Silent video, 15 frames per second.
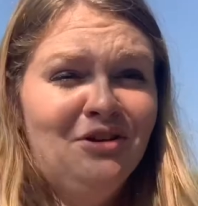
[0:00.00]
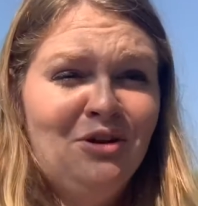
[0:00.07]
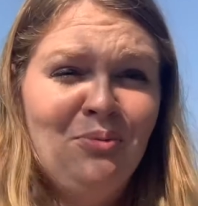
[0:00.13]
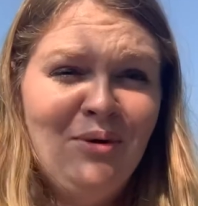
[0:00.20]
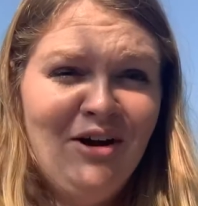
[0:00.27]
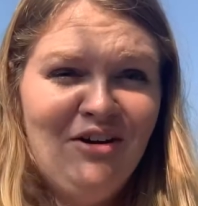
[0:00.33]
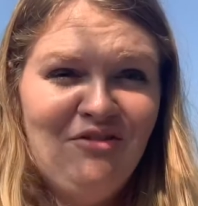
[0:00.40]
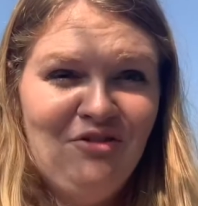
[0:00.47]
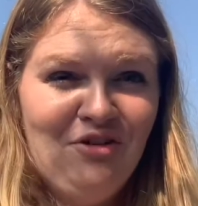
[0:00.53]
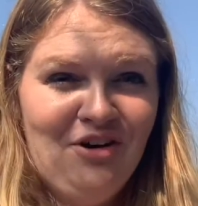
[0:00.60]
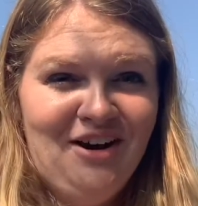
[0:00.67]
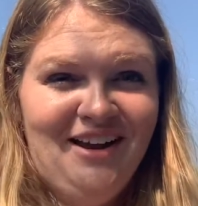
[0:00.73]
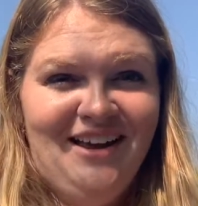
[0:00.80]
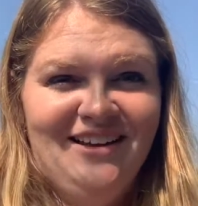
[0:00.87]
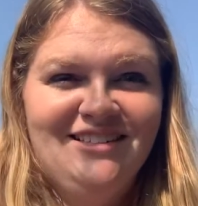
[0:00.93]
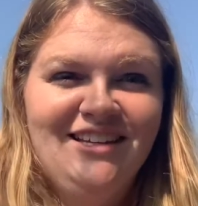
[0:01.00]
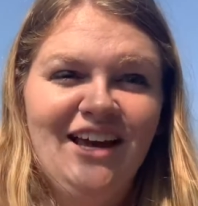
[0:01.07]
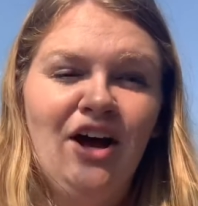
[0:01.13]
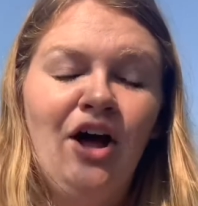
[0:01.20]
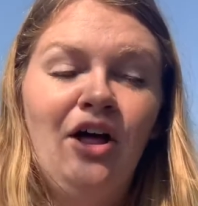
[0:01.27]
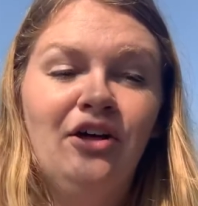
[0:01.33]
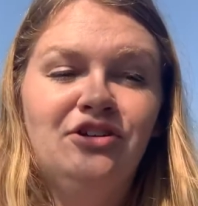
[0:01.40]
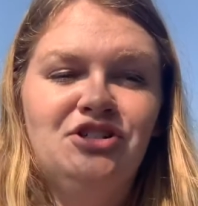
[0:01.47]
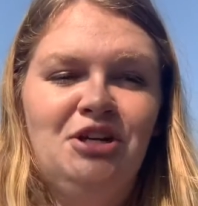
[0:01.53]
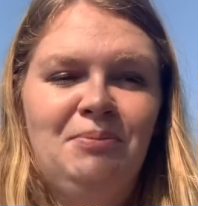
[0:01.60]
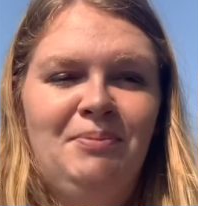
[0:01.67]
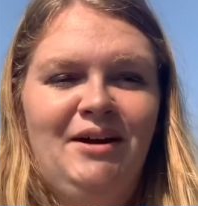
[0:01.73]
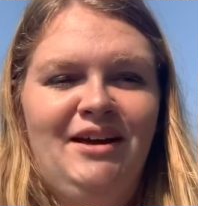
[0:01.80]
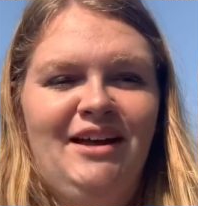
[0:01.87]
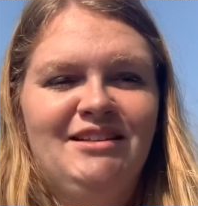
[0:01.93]
weird Freudian psychology,
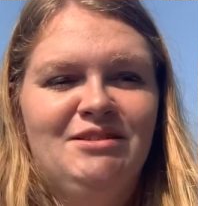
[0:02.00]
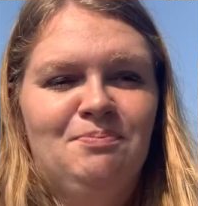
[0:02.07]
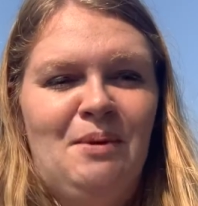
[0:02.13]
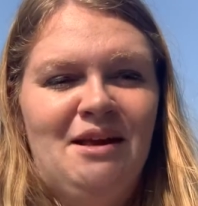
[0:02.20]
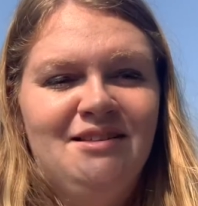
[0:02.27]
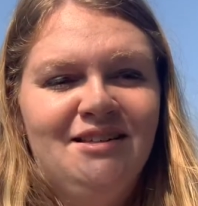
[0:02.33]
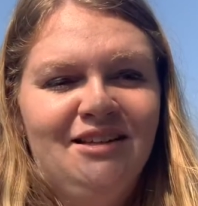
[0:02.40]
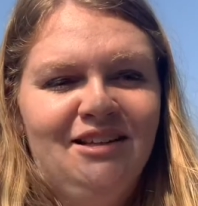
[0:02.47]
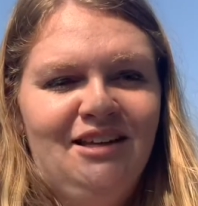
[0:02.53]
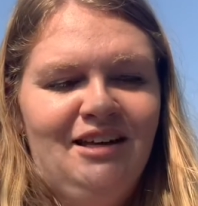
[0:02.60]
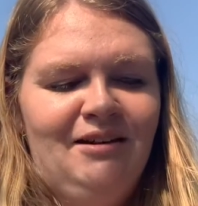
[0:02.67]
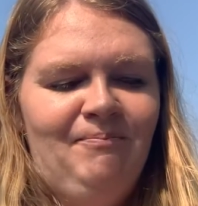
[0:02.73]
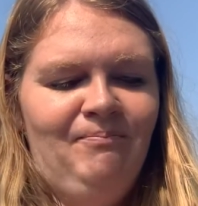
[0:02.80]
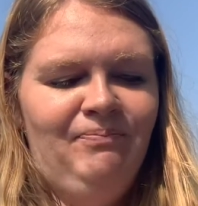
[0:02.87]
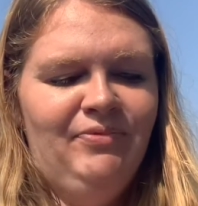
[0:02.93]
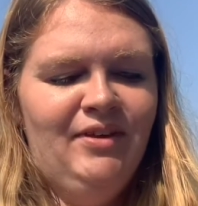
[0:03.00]
but it's basically